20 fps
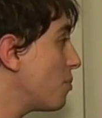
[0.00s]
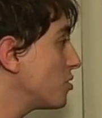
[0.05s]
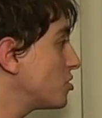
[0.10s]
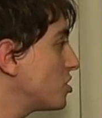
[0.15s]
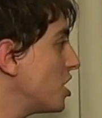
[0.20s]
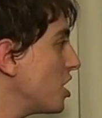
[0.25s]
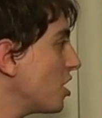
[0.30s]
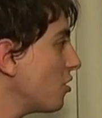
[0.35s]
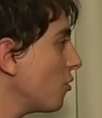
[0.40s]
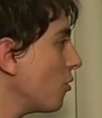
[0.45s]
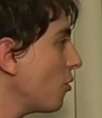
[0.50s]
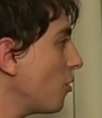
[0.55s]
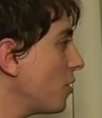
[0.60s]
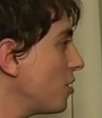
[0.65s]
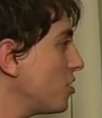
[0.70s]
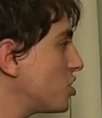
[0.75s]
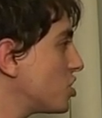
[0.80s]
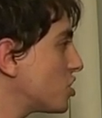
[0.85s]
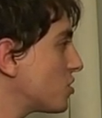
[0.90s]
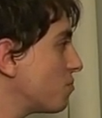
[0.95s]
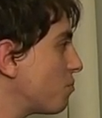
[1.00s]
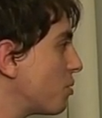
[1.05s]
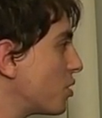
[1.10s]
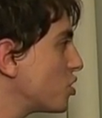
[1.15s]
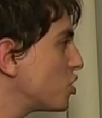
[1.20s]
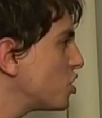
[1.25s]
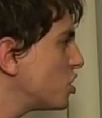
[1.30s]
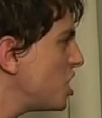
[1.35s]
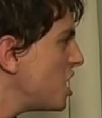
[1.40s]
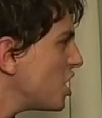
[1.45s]
particularly
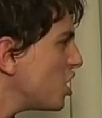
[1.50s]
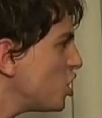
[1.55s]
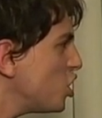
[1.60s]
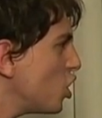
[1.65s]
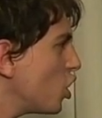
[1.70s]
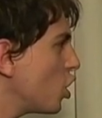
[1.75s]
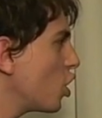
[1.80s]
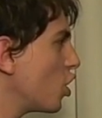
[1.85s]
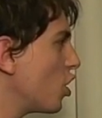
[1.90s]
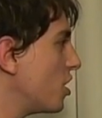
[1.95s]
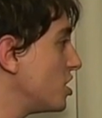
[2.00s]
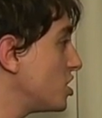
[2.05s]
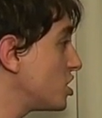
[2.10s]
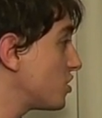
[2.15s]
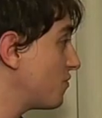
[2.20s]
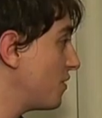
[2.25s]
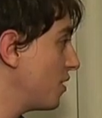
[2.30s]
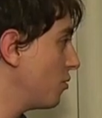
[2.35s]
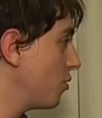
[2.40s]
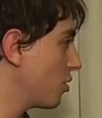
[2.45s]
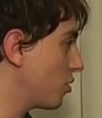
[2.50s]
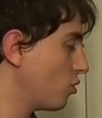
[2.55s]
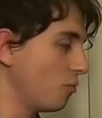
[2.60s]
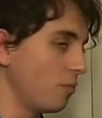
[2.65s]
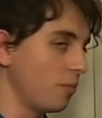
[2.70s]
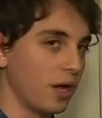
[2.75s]
particularly spherical.